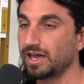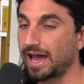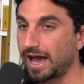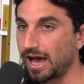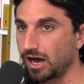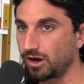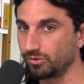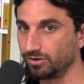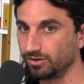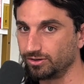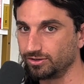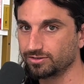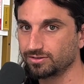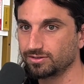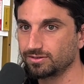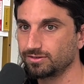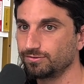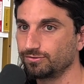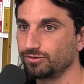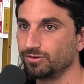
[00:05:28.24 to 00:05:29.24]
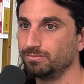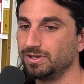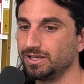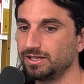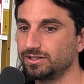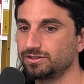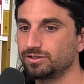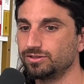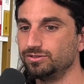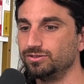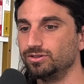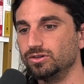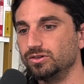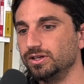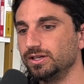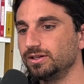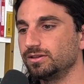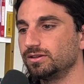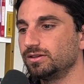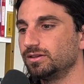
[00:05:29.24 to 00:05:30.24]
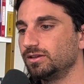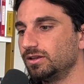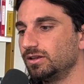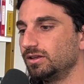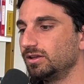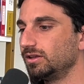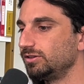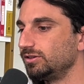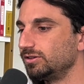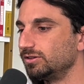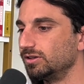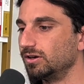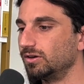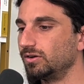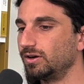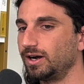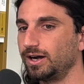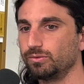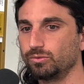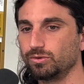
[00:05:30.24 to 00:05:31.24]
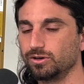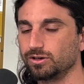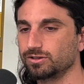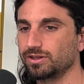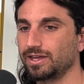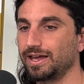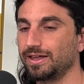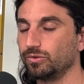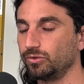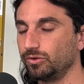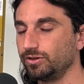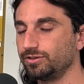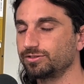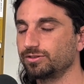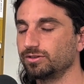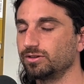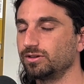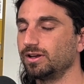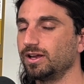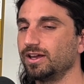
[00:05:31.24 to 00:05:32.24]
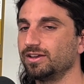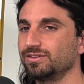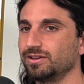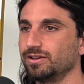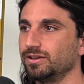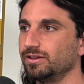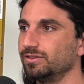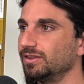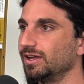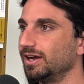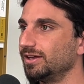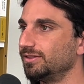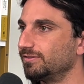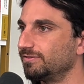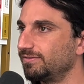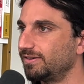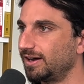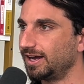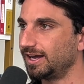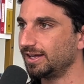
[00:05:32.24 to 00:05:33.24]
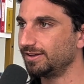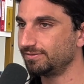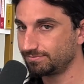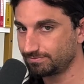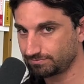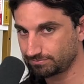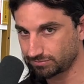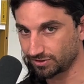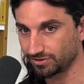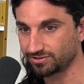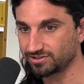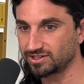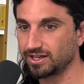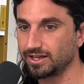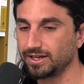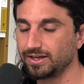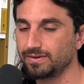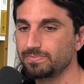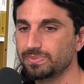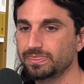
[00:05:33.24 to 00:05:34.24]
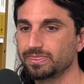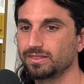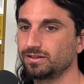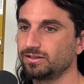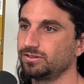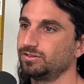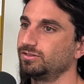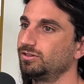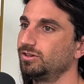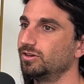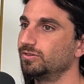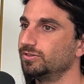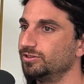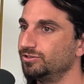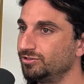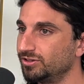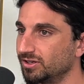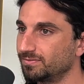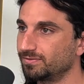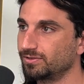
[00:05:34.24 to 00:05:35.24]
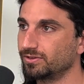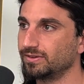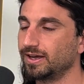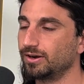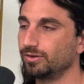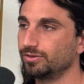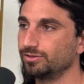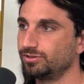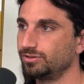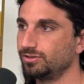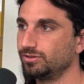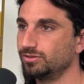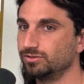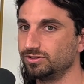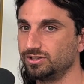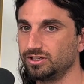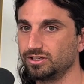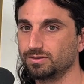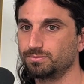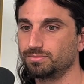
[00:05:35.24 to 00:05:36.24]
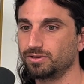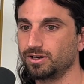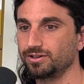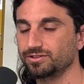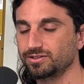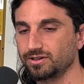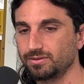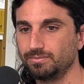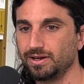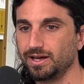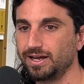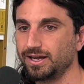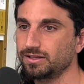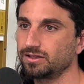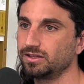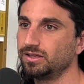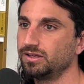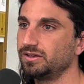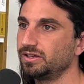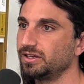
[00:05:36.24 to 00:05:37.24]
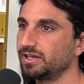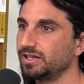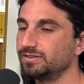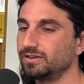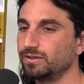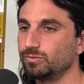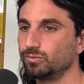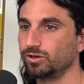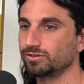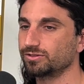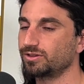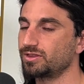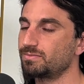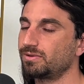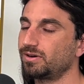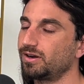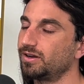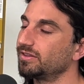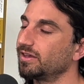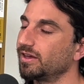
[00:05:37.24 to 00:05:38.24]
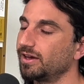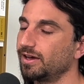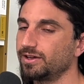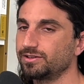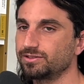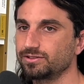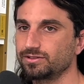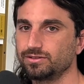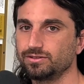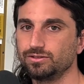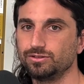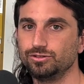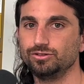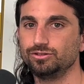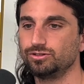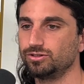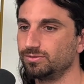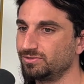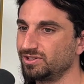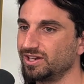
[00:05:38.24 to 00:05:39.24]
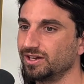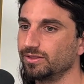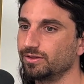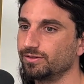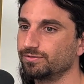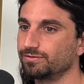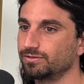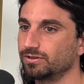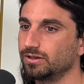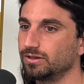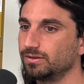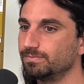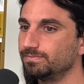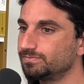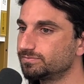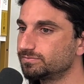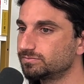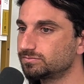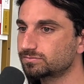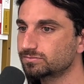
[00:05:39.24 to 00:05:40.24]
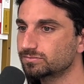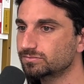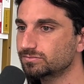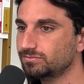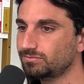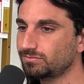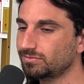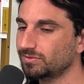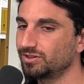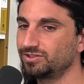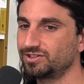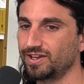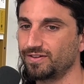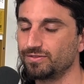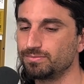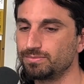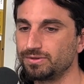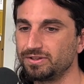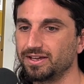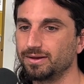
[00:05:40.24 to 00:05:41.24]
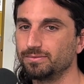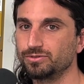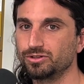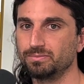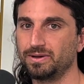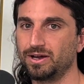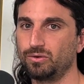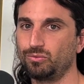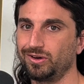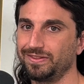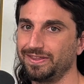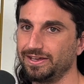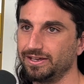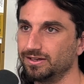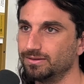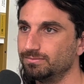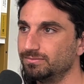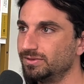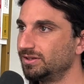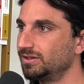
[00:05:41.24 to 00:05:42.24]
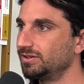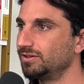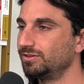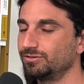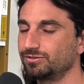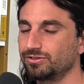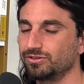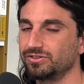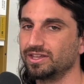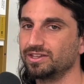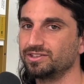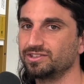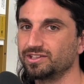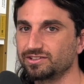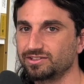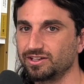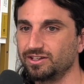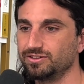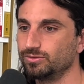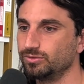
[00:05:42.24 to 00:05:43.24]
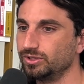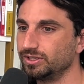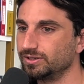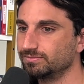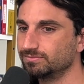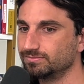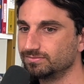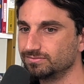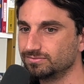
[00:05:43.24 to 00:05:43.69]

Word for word: Hours. For me to do it, you know, I worked at Oyster as a nine to five per se, go to the gym for an hour or two, decompress, come back, and then worked in the podcast YouTube channel from 7 p.m. to about 1 a.m. I was doing that six days a week.